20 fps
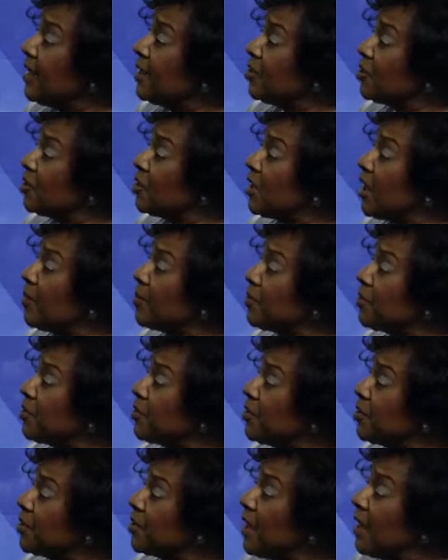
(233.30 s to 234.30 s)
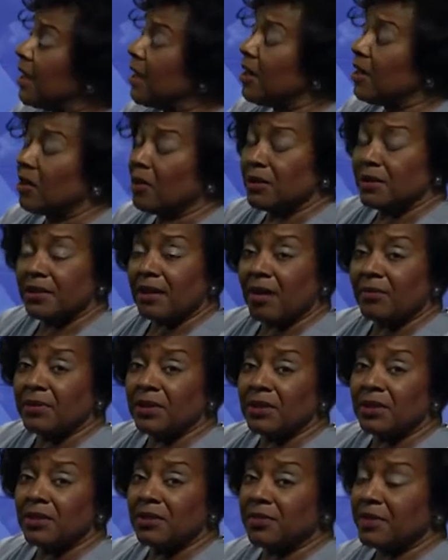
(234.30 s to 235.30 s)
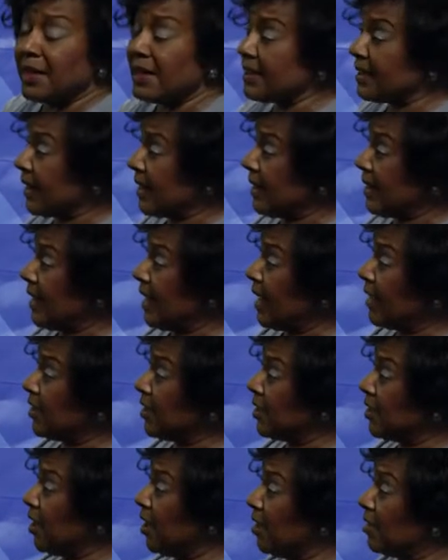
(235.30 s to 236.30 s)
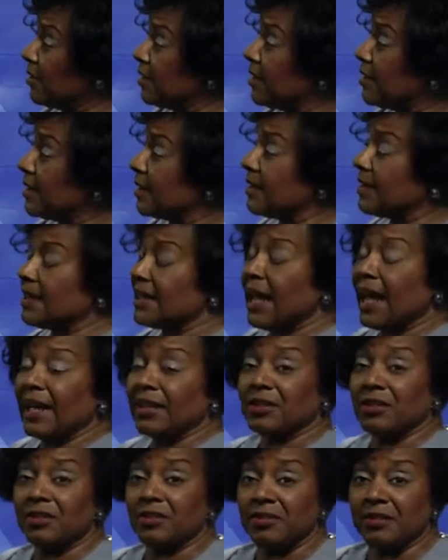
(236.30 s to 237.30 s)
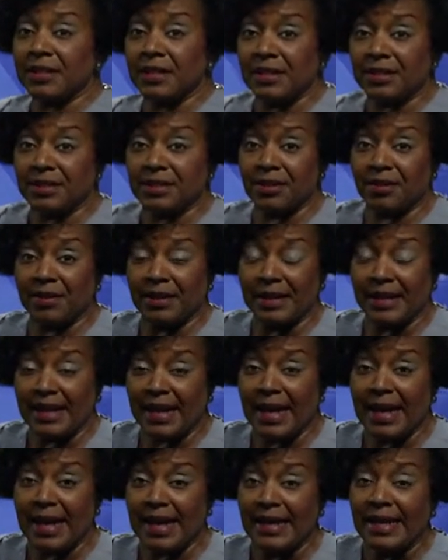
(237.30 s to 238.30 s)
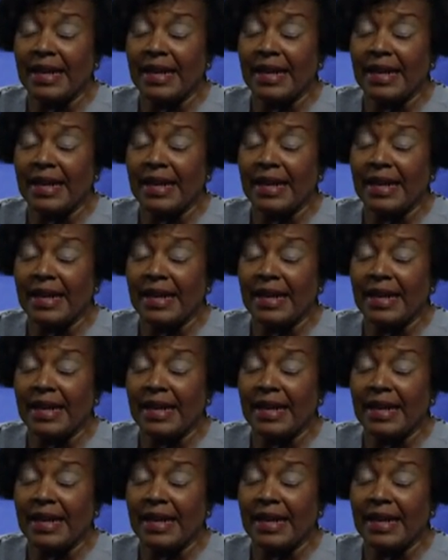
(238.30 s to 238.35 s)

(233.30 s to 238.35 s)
those temperatures 70 degrees, and there you go, 68 degrees. So again,